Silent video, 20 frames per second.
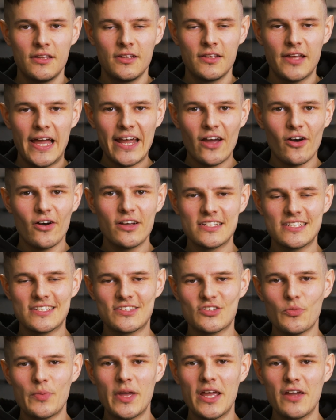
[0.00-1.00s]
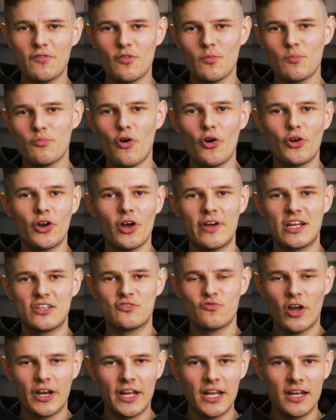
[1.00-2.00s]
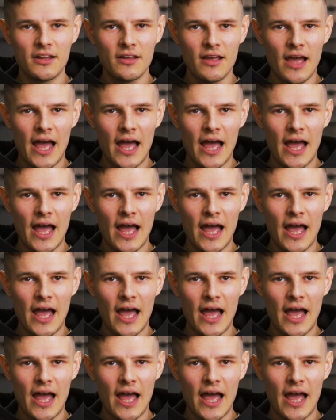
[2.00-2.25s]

Hey guys, it's Tom here from ProDirect Running,